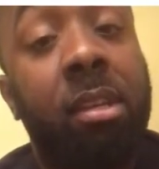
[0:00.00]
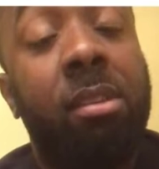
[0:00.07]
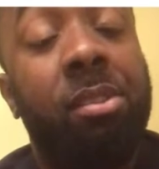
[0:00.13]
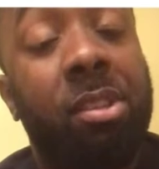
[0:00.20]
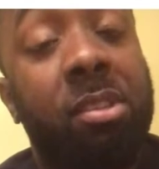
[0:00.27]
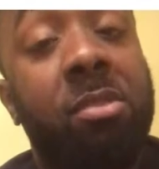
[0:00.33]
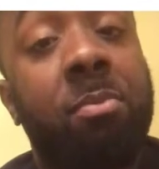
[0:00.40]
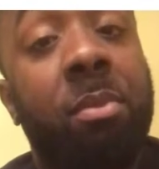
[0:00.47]

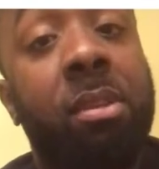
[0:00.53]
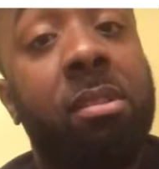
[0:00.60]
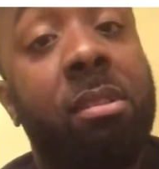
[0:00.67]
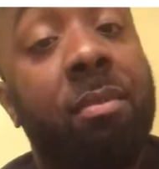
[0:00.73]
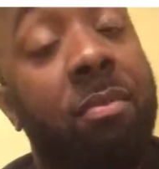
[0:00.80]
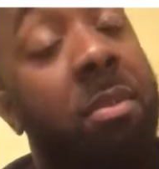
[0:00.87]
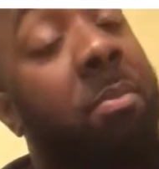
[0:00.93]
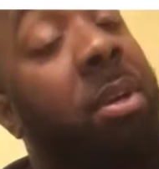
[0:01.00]
Just as much as a
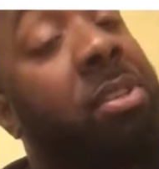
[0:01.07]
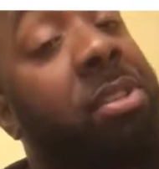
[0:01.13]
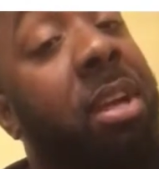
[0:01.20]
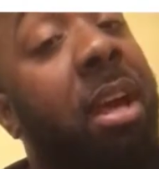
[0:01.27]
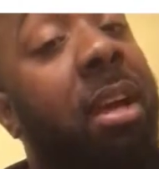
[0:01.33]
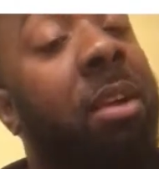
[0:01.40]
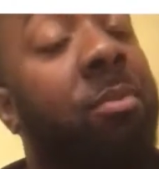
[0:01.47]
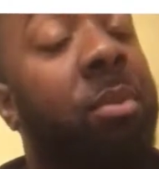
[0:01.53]
female
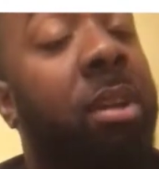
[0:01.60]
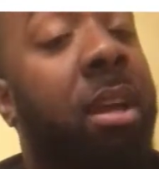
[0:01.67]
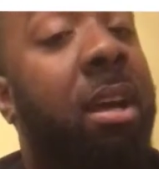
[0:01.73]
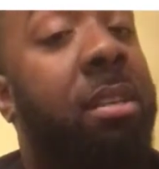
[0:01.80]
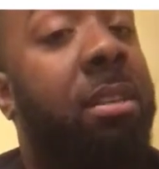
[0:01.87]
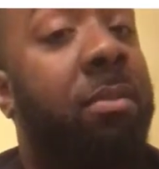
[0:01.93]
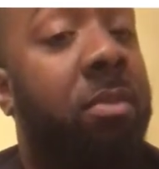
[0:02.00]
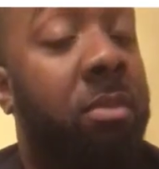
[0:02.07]
child can
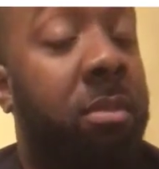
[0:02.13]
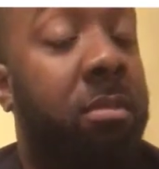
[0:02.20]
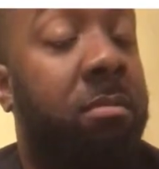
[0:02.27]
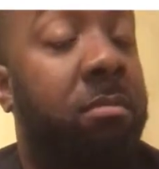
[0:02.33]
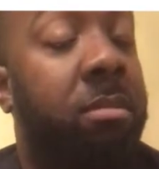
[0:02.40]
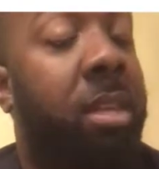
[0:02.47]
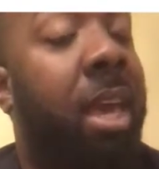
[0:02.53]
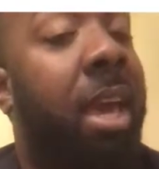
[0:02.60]
realize if her
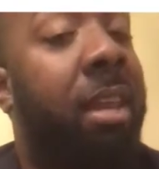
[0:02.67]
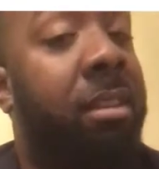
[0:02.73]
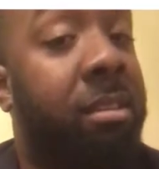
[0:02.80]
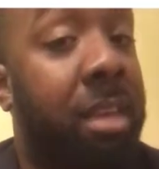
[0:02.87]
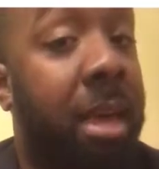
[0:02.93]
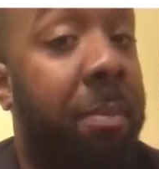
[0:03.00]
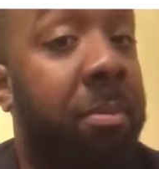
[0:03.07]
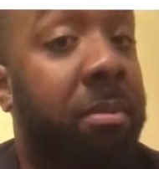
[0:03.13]
dad is
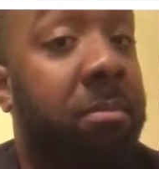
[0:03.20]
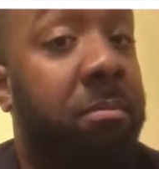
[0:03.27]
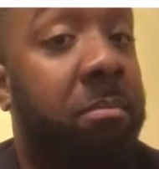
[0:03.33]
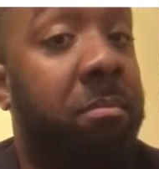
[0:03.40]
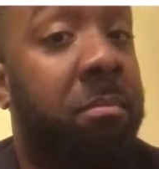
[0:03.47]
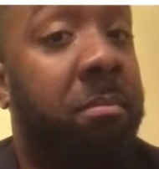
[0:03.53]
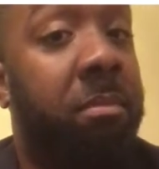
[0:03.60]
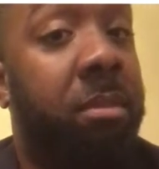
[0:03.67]
happy,
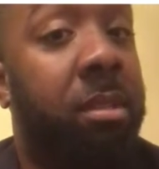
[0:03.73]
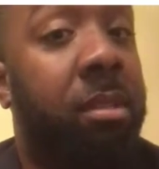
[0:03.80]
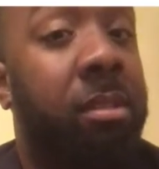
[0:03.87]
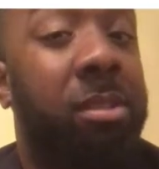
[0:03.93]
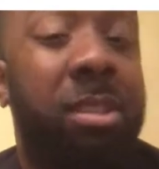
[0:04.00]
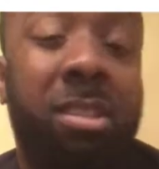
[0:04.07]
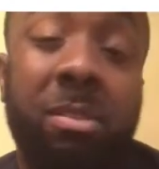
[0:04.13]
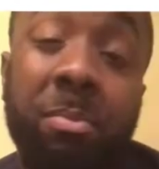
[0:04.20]

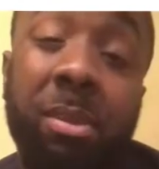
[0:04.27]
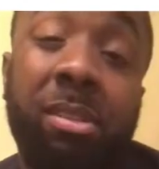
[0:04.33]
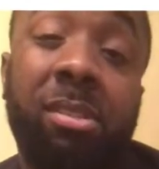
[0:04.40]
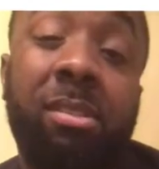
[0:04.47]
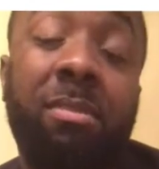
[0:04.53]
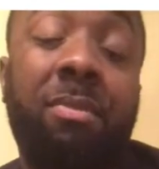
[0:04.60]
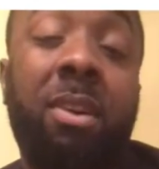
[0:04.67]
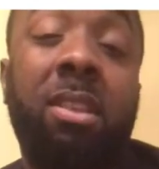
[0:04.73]
just as much
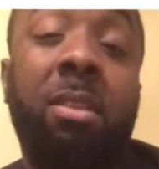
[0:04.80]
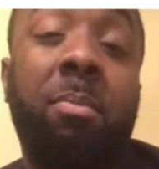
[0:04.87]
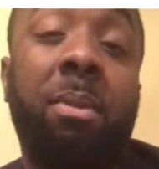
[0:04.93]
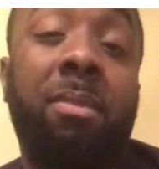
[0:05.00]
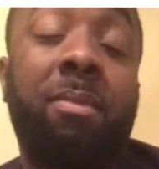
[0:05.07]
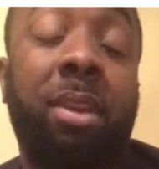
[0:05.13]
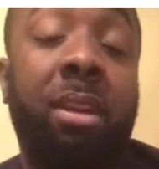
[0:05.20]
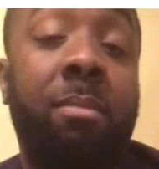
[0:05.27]
as her father
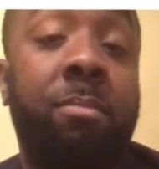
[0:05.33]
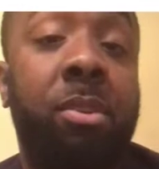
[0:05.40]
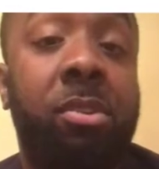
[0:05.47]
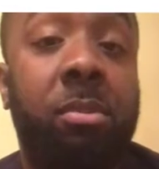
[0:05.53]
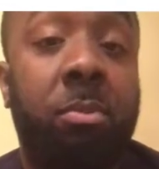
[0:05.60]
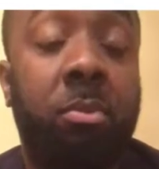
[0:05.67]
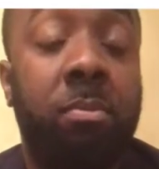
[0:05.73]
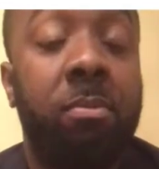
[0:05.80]
being very
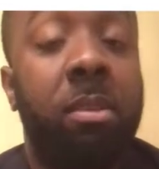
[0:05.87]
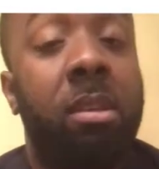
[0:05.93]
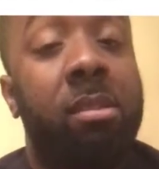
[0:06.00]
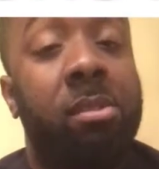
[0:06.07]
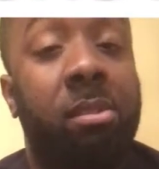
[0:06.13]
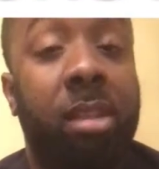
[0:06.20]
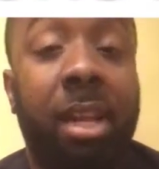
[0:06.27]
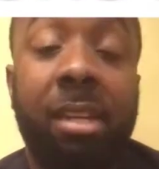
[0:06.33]
miserable.
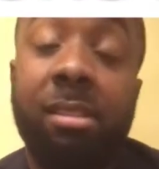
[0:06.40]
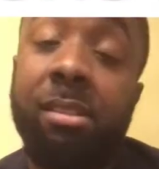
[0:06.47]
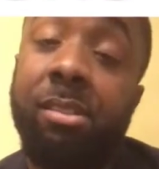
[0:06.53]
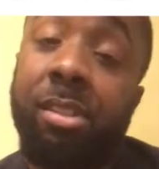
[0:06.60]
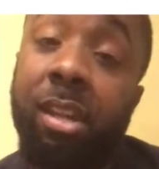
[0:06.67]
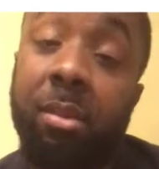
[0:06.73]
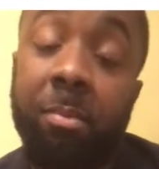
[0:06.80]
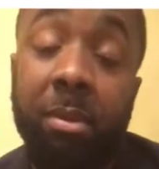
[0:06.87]
So ladies and
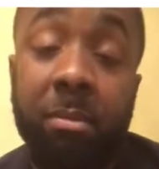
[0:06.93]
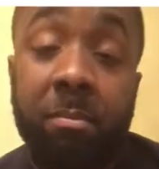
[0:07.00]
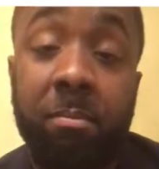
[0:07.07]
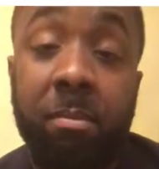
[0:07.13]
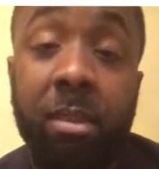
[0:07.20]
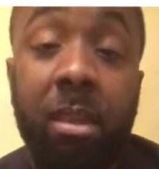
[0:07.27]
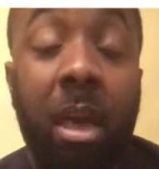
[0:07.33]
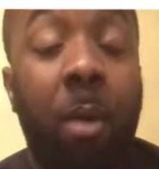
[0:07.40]
gentlemen,
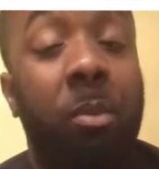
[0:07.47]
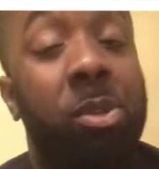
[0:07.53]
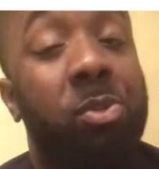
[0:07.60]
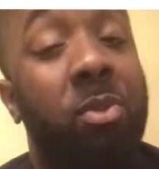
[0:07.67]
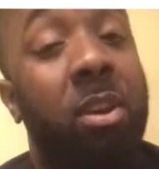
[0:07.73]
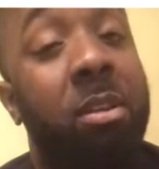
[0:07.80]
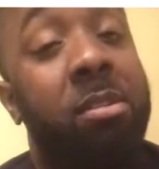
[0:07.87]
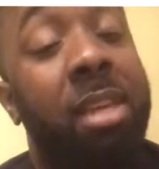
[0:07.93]
I want
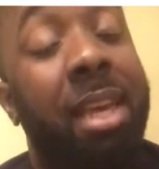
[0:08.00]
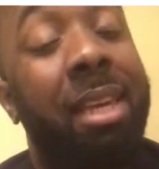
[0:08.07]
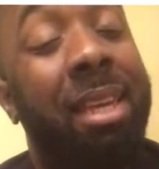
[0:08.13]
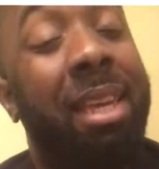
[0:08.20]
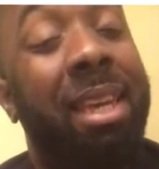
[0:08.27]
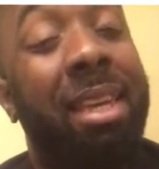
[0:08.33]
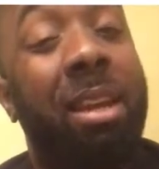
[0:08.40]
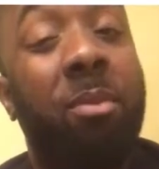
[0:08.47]
you all to take
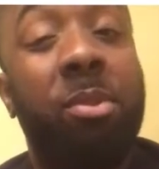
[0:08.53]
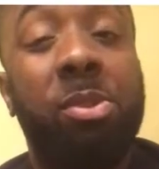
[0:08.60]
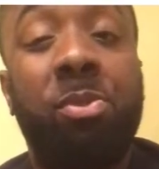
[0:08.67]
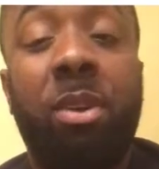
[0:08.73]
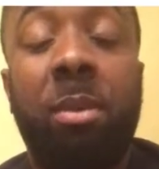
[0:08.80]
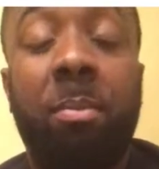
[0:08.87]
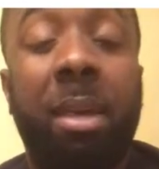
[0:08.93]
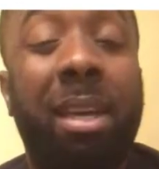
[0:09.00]
heed. I want you
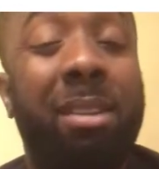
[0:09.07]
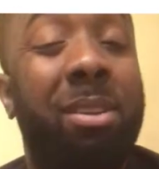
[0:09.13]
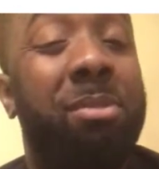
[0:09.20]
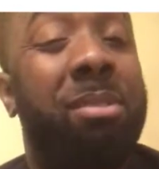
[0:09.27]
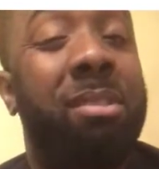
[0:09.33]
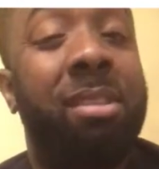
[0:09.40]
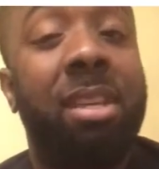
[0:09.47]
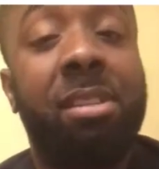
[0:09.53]
all to pay
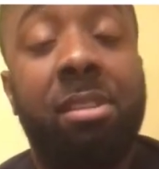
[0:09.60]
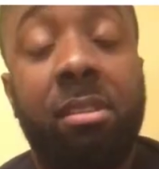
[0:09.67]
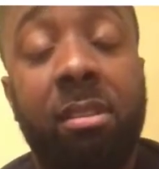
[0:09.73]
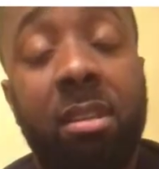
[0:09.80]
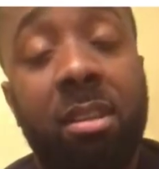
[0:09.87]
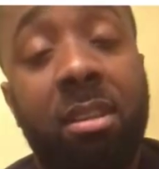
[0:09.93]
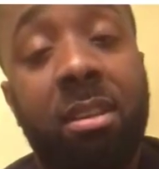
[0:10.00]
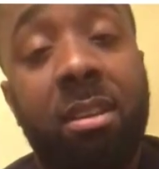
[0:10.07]
close attention
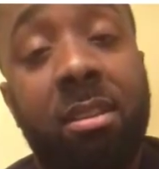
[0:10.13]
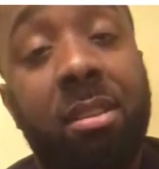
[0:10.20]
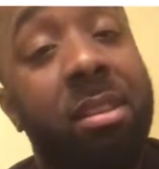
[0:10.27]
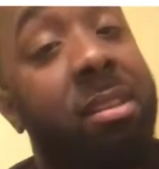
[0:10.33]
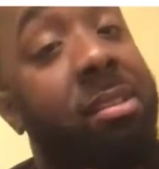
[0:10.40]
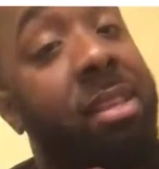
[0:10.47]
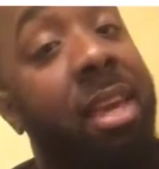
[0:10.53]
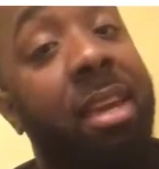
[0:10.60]
to
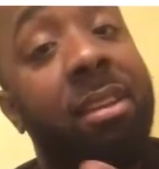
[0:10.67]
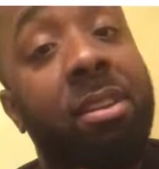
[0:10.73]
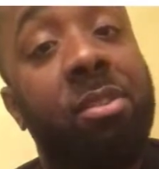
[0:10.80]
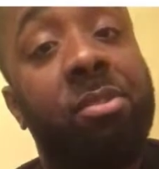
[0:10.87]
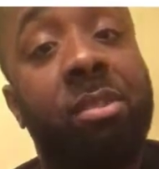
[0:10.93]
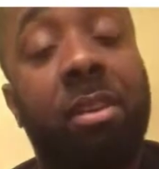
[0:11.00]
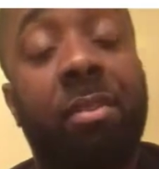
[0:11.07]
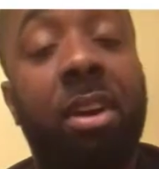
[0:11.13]
the second
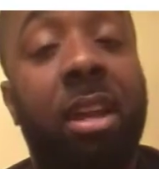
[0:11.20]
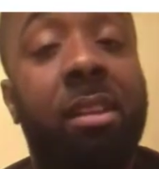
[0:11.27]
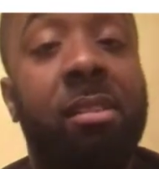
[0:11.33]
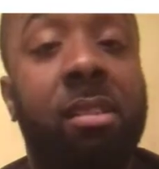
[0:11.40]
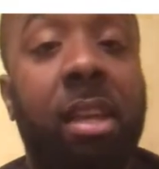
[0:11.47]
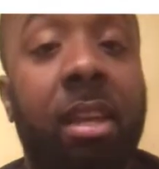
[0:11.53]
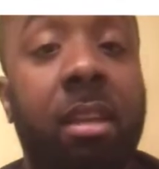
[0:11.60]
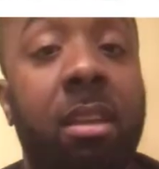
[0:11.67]
notion I've kind of
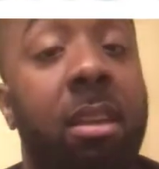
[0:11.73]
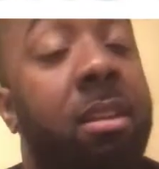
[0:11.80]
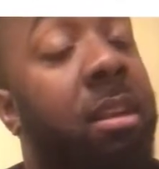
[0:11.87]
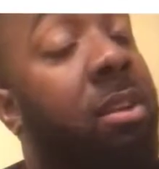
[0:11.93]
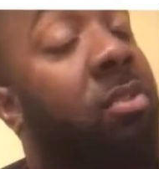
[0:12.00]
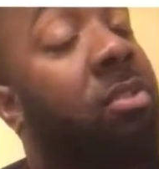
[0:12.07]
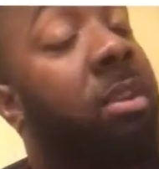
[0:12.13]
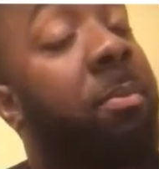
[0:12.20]
stated. Now,
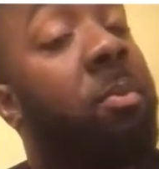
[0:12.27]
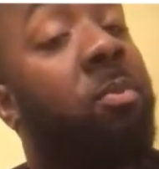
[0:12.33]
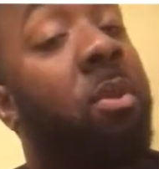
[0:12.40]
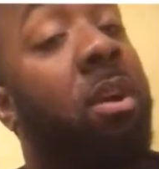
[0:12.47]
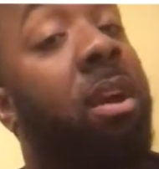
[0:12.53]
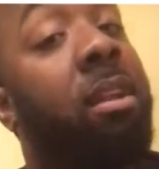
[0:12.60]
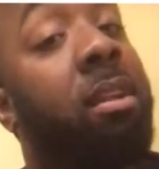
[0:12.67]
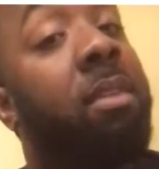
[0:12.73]
don't get me
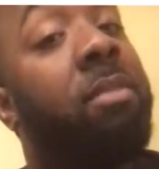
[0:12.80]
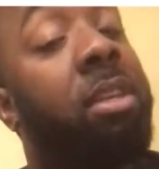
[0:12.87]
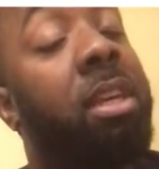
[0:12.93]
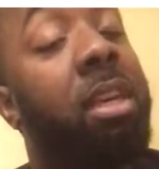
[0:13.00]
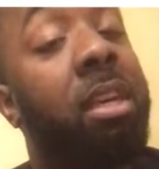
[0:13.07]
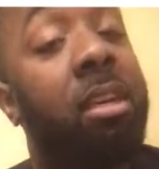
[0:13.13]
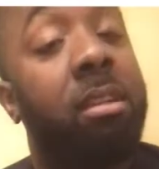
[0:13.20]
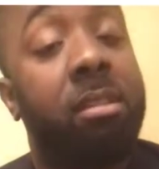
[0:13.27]
wrong, I love the
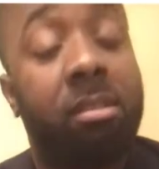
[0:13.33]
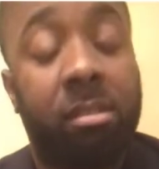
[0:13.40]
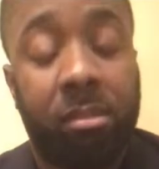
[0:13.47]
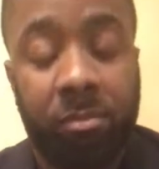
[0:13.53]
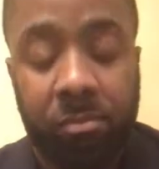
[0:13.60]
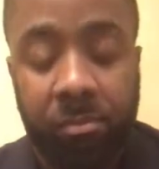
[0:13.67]
kids.